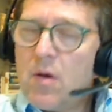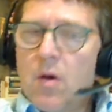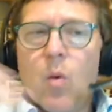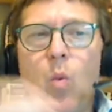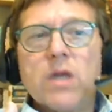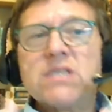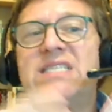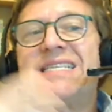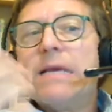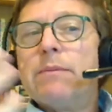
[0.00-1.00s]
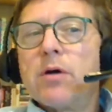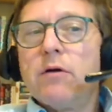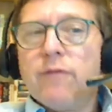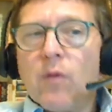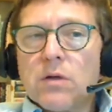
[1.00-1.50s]
What is a
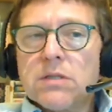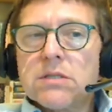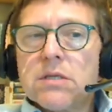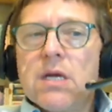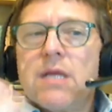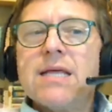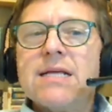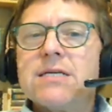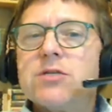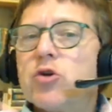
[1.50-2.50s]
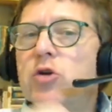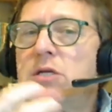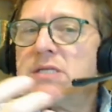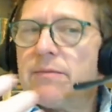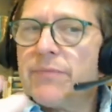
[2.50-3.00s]
typical force that is exerted
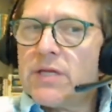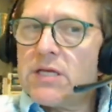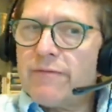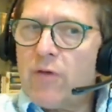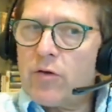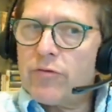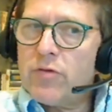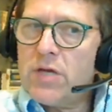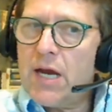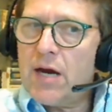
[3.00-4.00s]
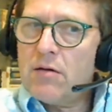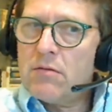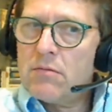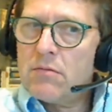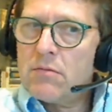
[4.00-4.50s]
on something that's falling through the air?
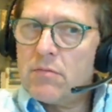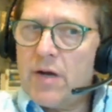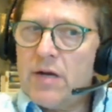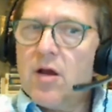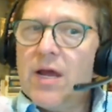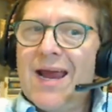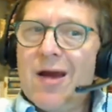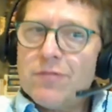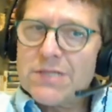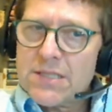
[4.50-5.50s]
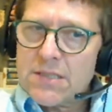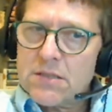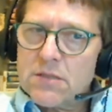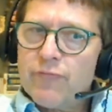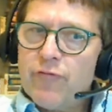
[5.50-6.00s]
Right? Air
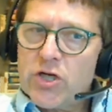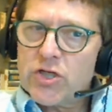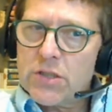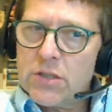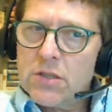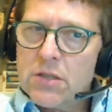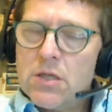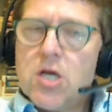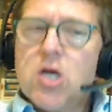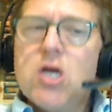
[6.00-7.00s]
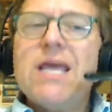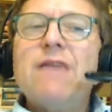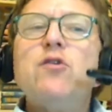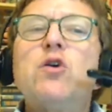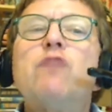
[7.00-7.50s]
resistance, friction.
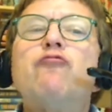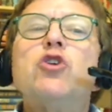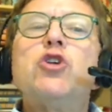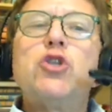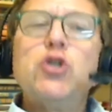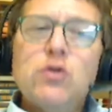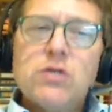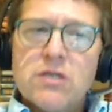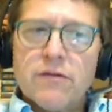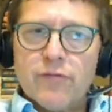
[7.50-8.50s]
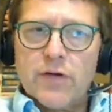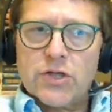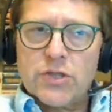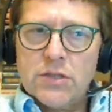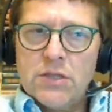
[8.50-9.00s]
If you can reduce the
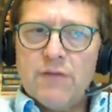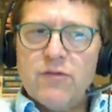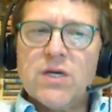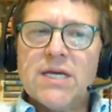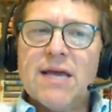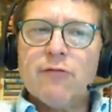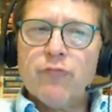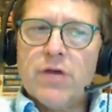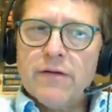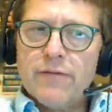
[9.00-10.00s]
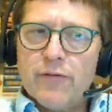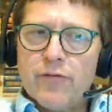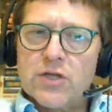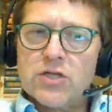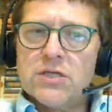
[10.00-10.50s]
friction, if you can get rid of the
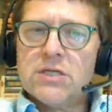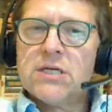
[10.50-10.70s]
friction,